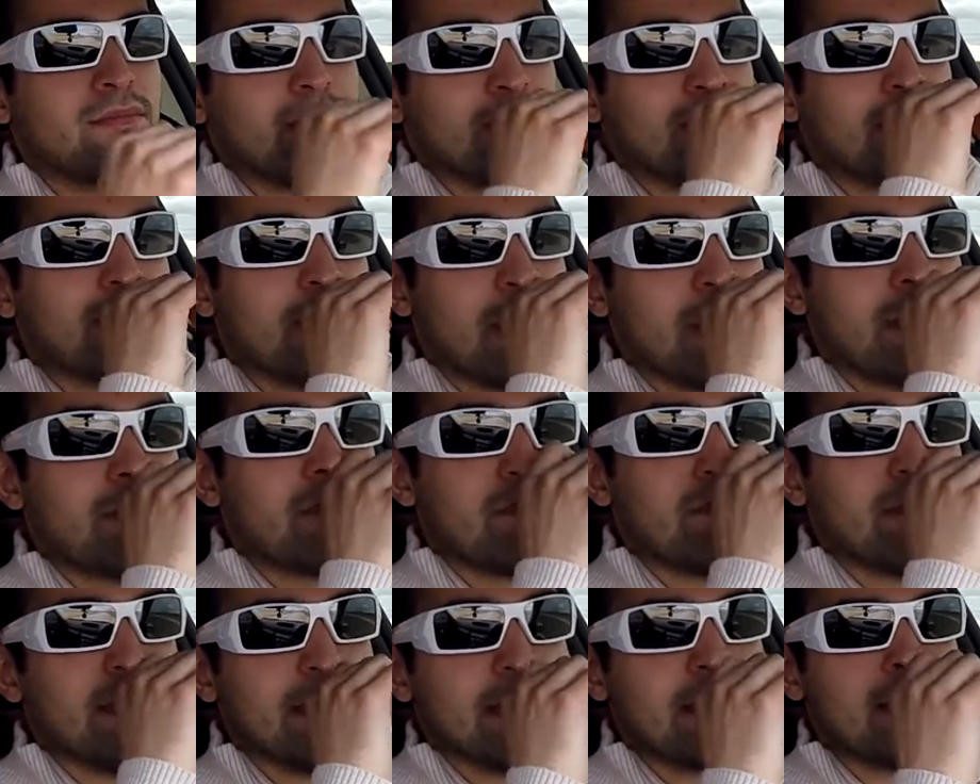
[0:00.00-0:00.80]
just
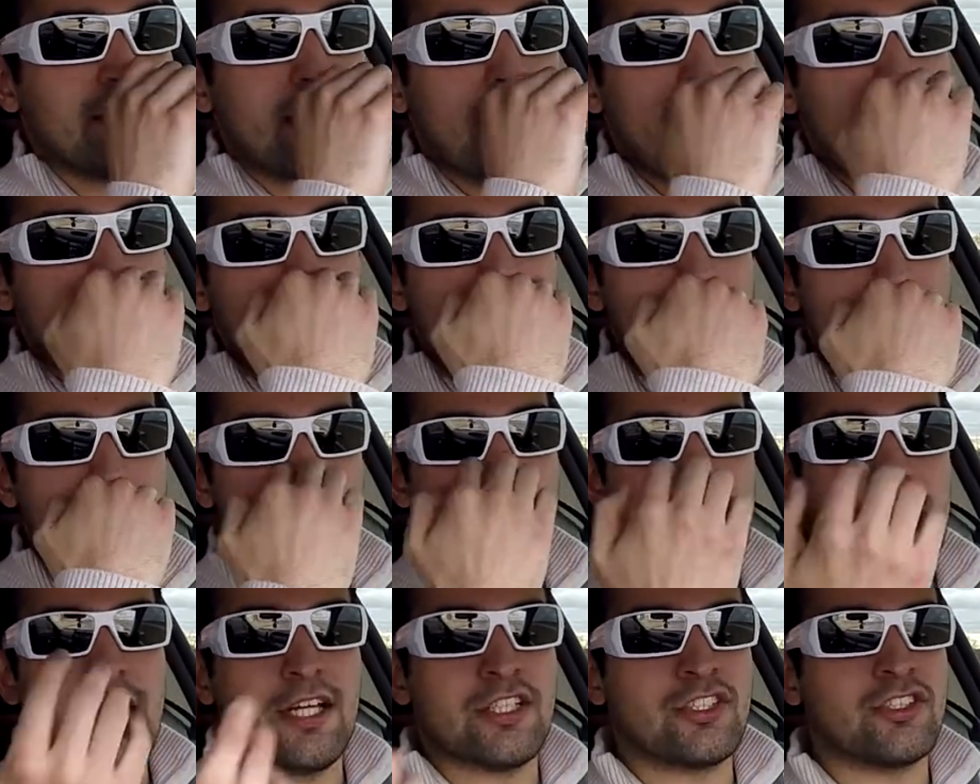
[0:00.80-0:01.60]
for me to say,
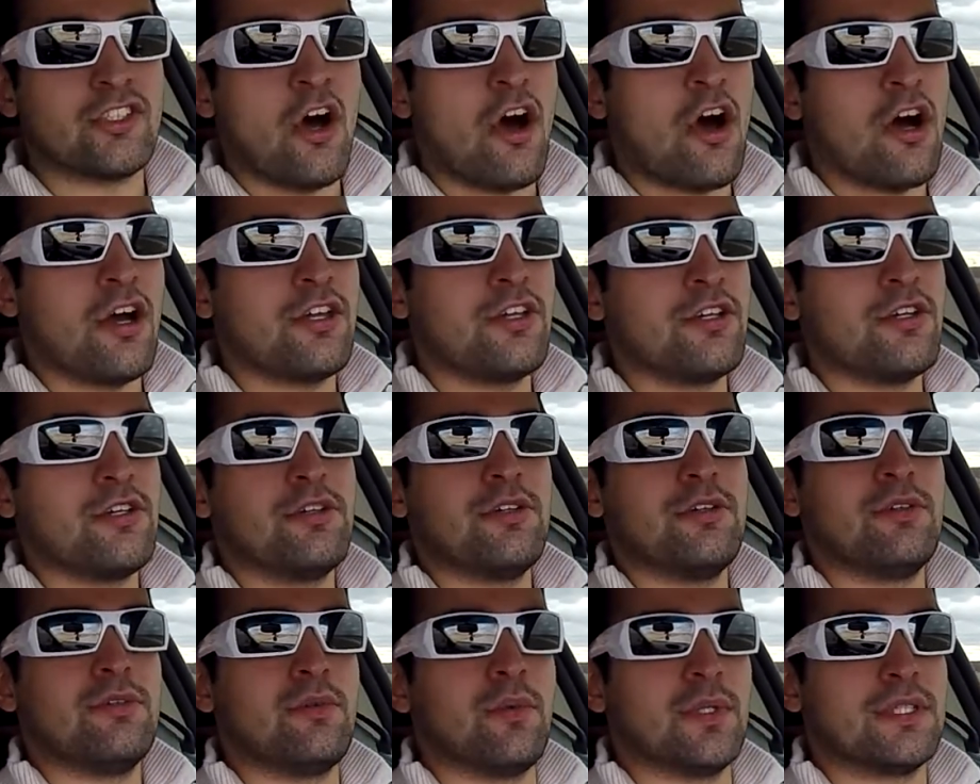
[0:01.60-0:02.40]
"Hey, I saw
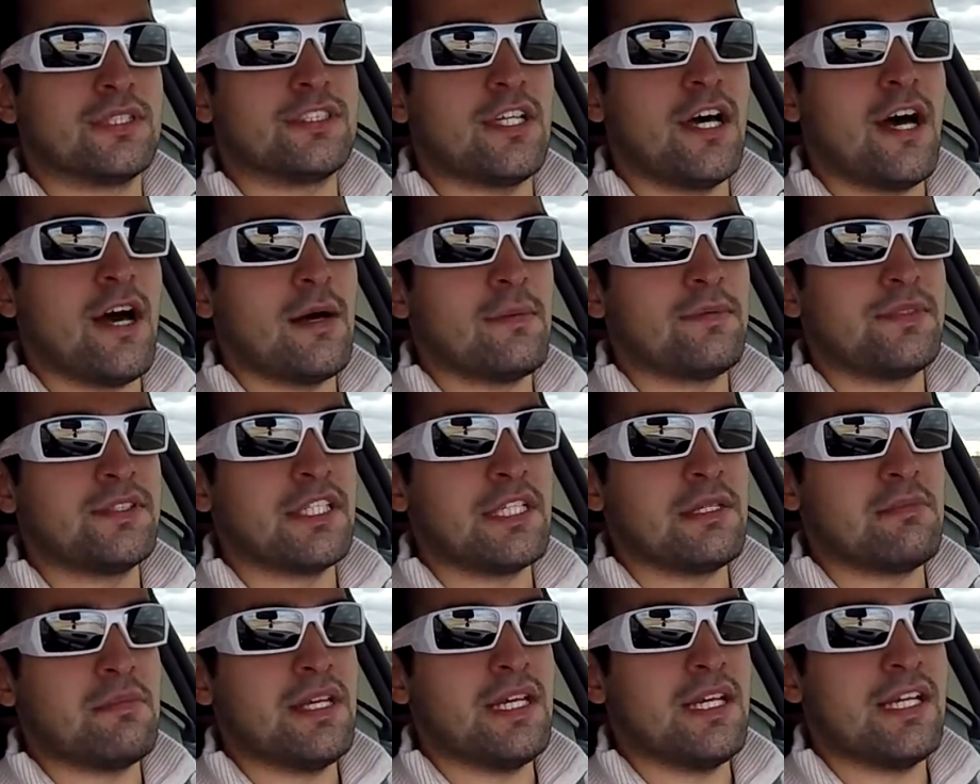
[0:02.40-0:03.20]
you, what's up,
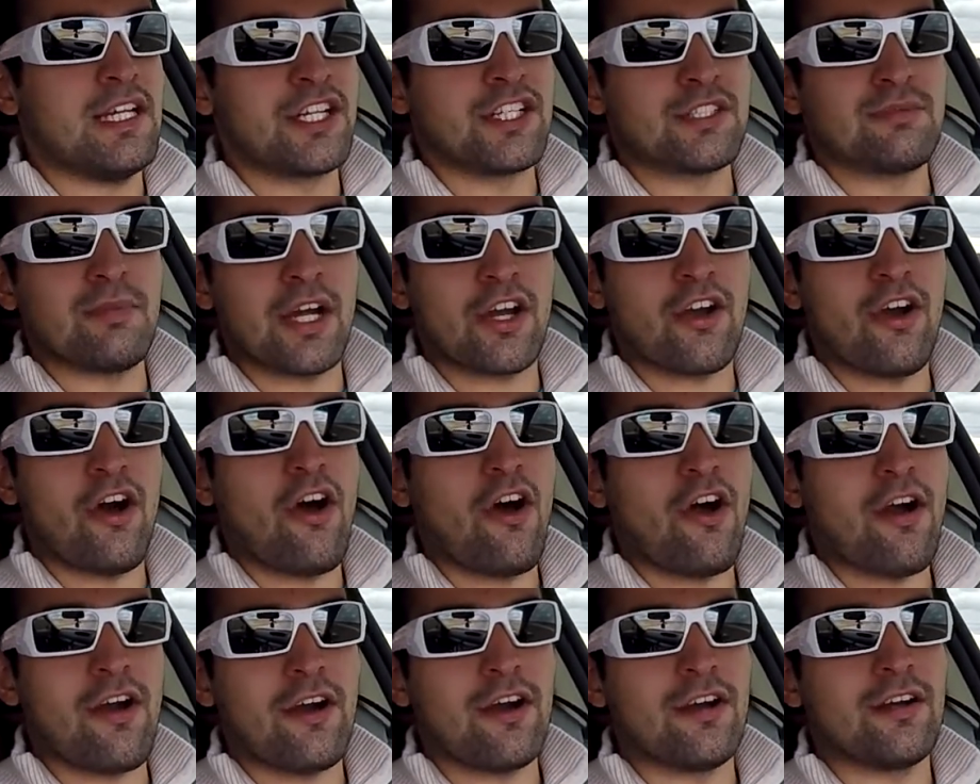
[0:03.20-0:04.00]
see me, here's my
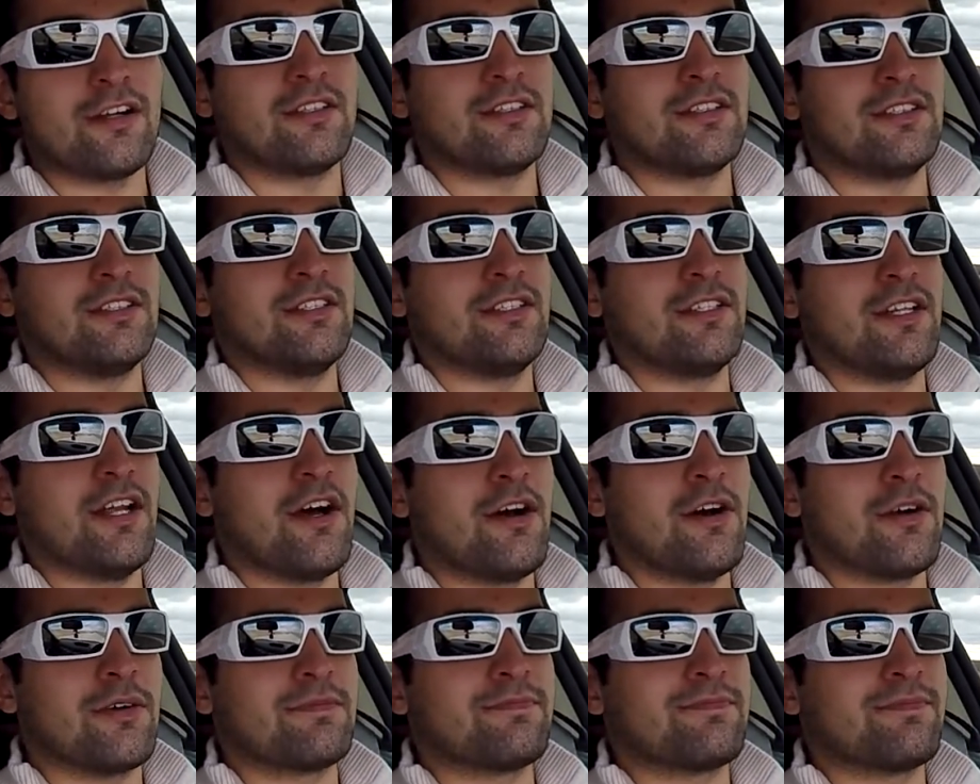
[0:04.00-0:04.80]
car," you
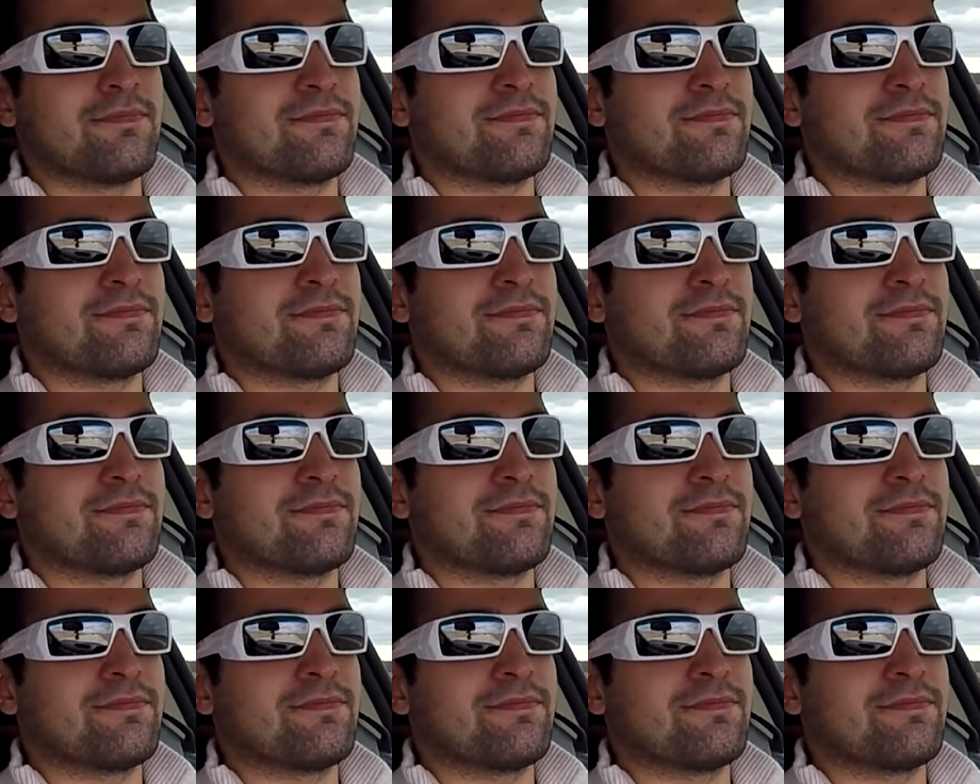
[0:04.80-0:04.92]
know,